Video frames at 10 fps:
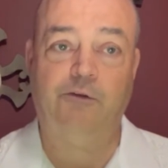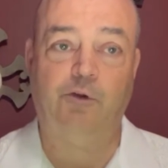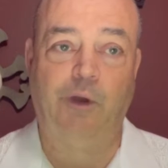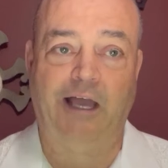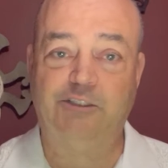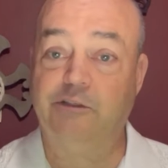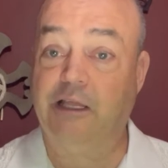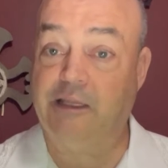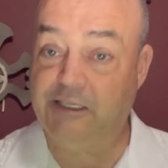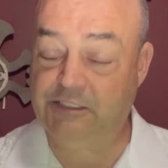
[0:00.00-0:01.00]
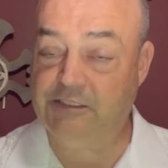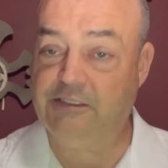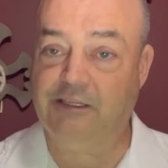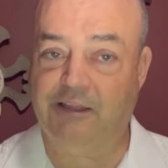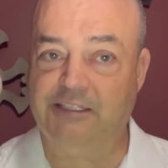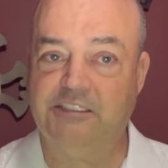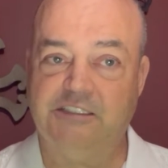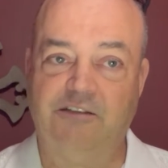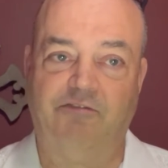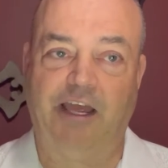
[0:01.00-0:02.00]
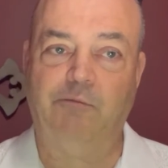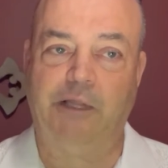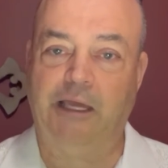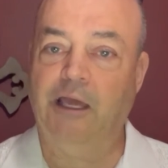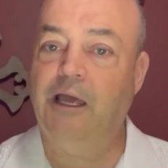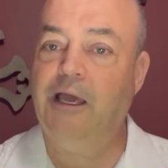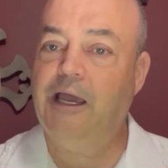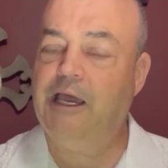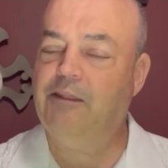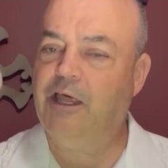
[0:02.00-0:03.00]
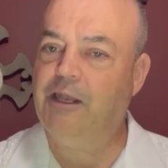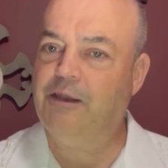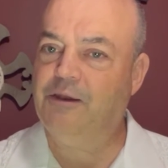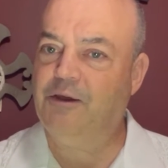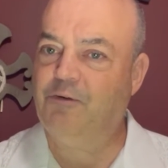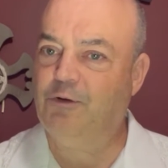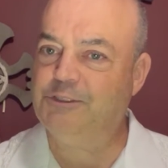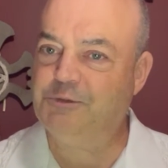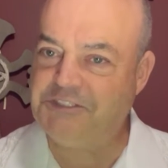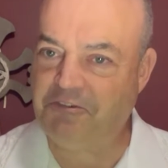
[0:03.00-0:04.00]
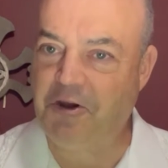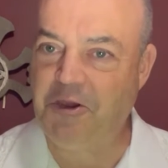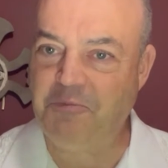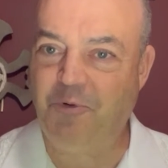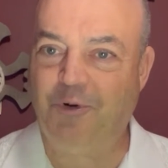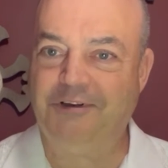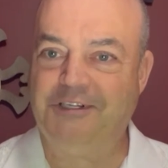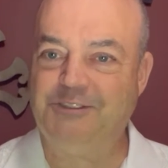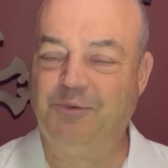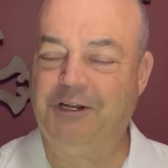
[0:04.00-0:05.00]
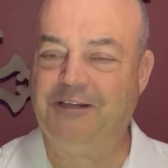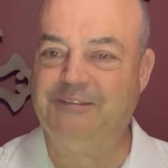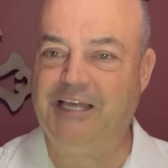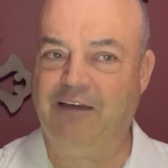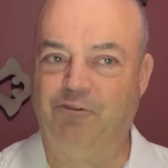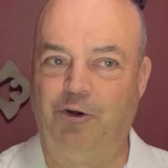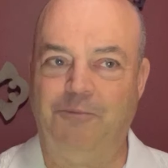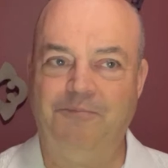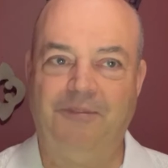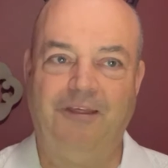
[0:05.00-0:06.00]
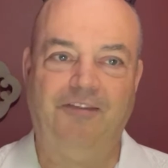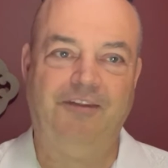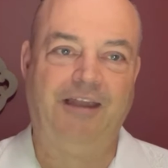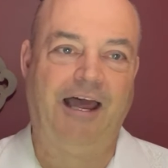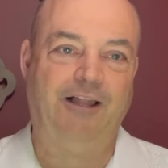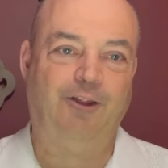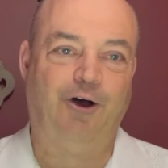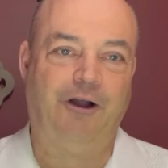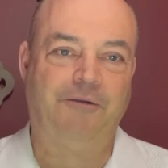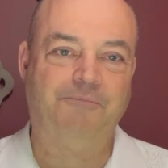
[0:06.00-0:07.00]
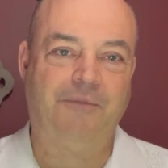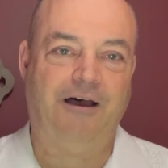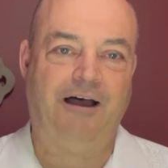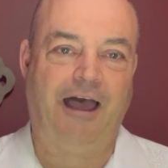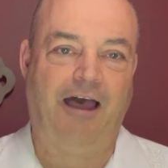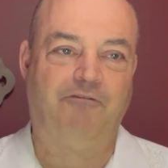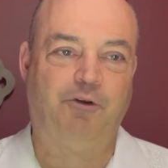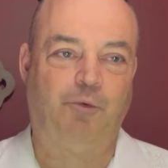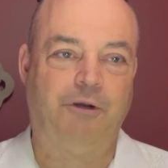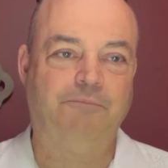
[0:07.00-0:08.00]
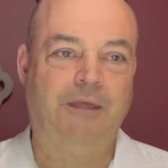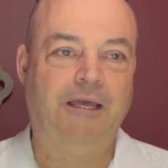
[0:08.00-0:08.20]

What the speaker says: to actually listen to this as a family. And then, of course, what's very important is what comes after, the dialogue afterward.